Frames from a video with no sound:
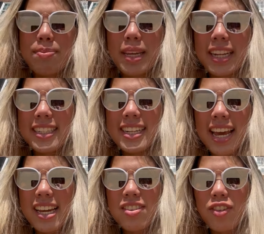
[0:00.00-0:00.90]
meeting
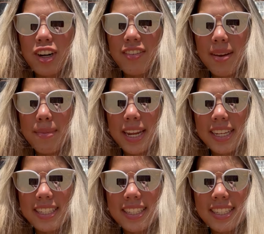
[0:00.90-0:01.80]
today is 45
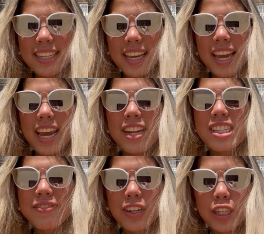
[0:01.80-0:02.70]
minutes and it's
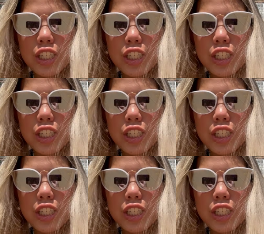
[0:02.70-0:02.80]
very